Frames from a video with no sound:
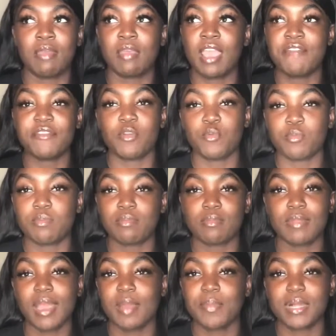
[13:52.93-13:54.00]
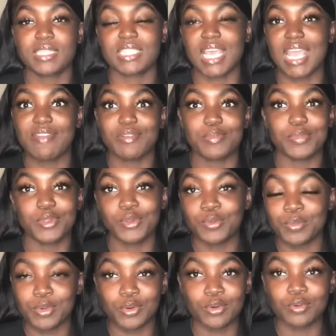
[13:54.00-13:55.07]
every, I'll probably say every blue
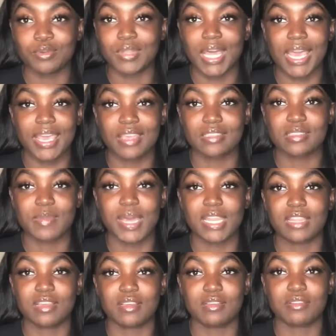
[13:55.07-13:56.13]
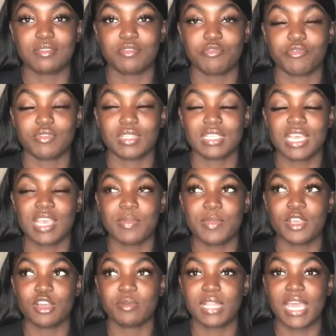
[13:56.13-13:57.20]
moon, like, somebody will hit
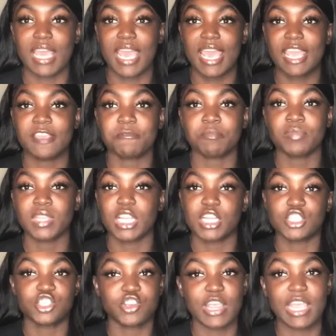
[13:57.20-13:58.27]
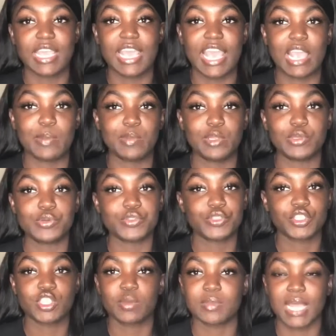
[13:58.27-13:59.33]
me up like, hey, a track came loose
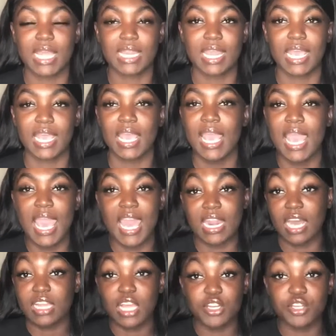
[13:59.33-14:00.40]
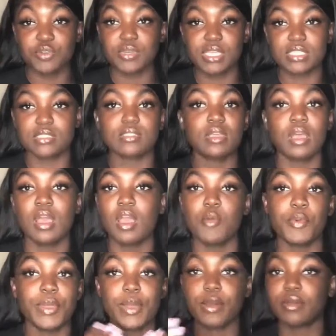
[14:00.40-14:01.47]
or something like that, and all I do is,
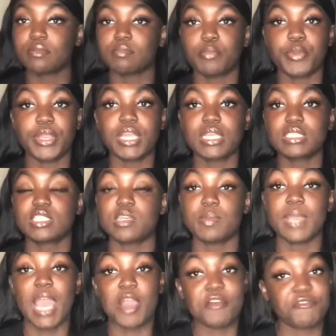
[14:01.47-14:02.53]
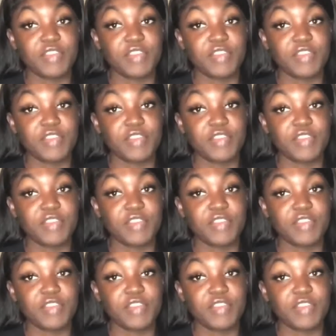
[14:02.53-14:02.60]
well, bring it to me, I'll